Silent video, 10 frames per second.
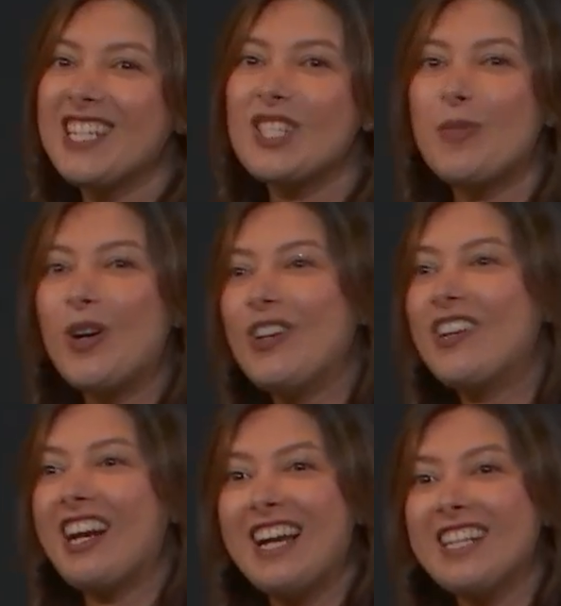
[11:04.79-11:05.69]
smaller
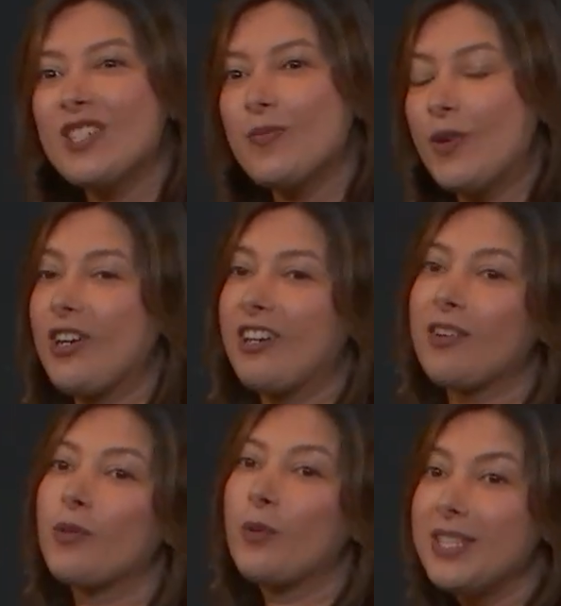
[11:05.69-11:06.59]
and smaller
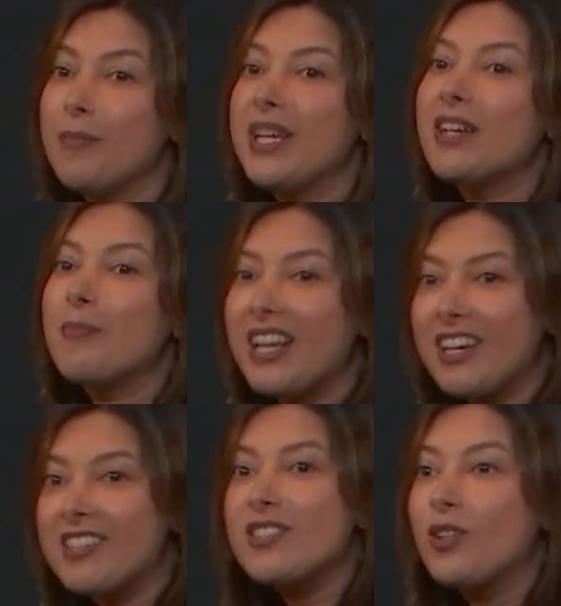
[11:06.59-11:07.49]
with the big
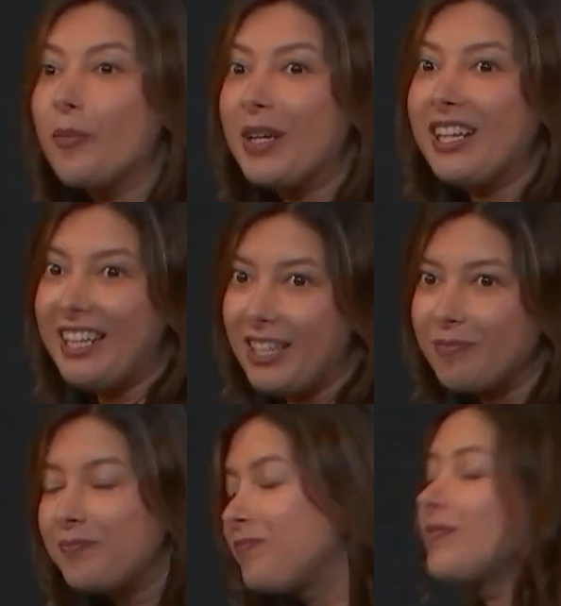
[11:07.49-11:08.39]
players coming in.
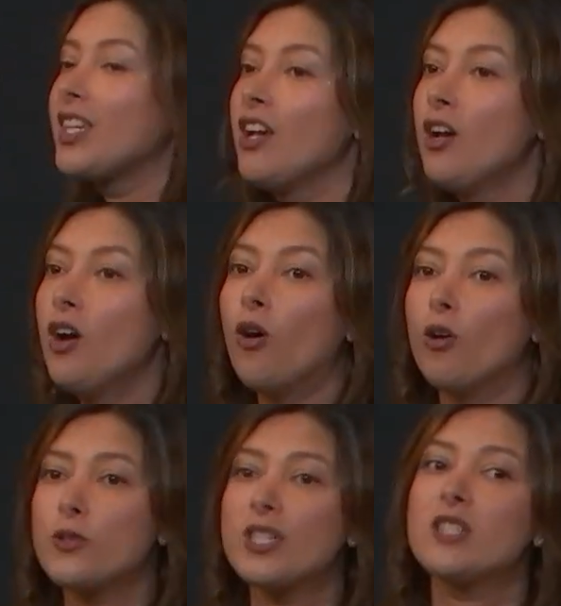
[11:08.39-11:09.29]

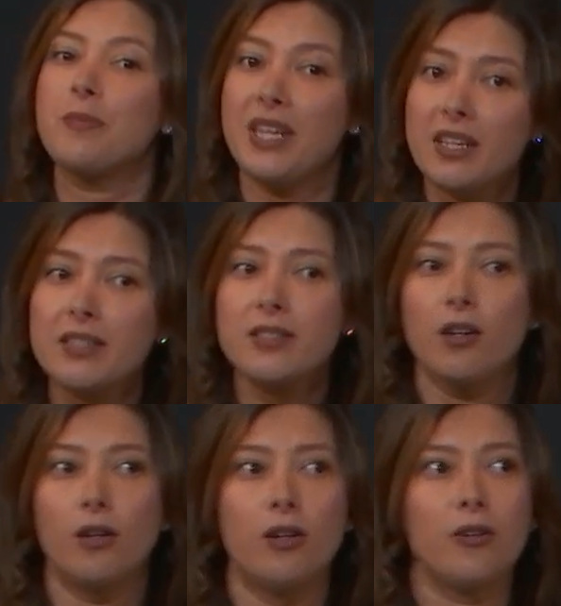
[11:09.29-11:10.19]
Also speaks
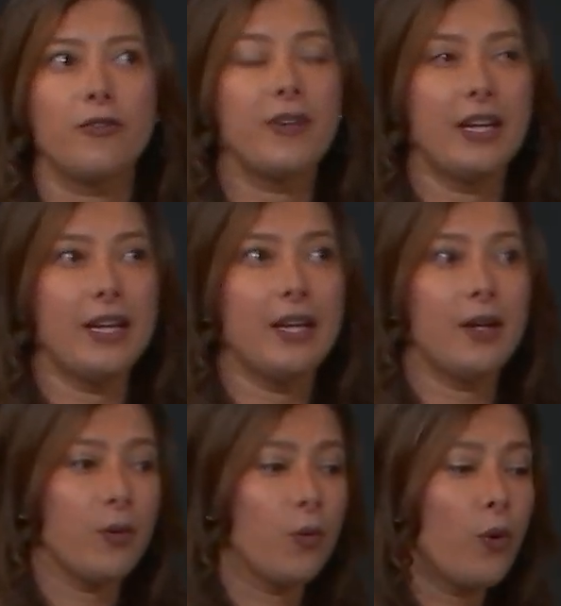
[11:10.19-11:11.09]
of
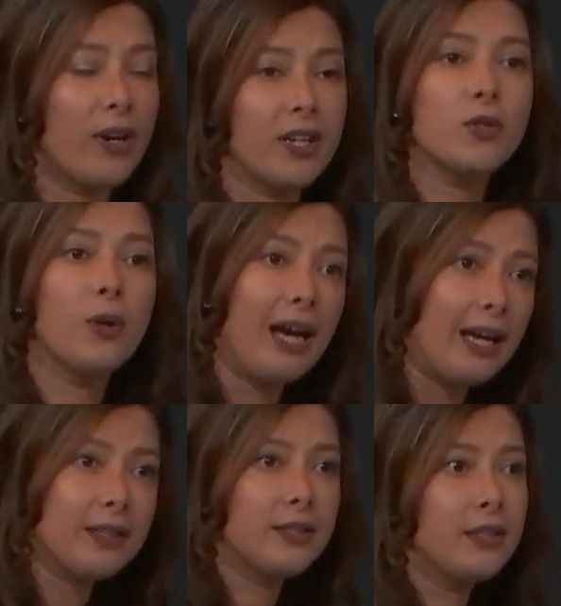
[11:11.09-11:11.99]
where are you
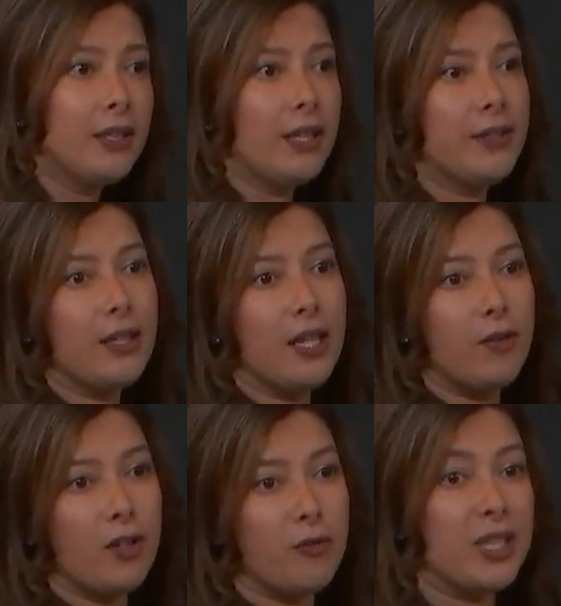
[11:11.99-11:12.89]
at in the
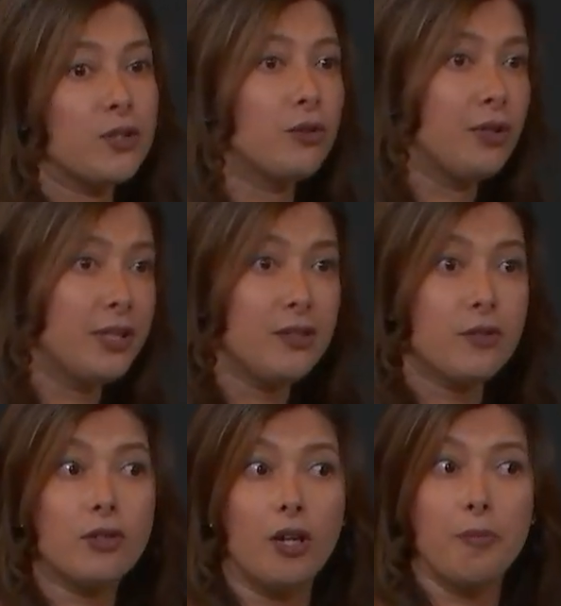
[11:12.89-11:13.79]
level of maturity in your
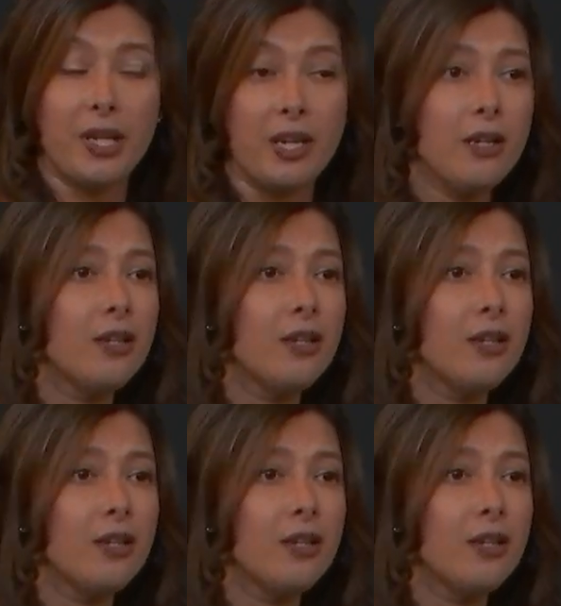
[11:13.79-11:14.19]
company.